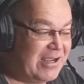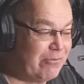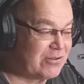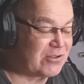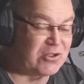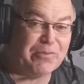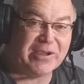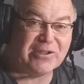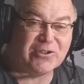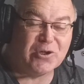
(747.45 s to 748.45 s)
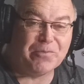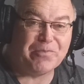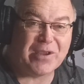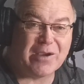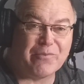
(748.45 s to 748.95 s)
It wasn't too big a job.
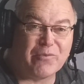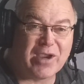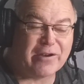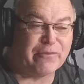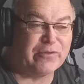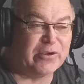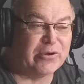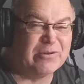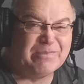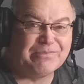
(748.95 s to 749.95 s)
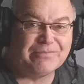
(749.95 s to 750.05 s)
We had a few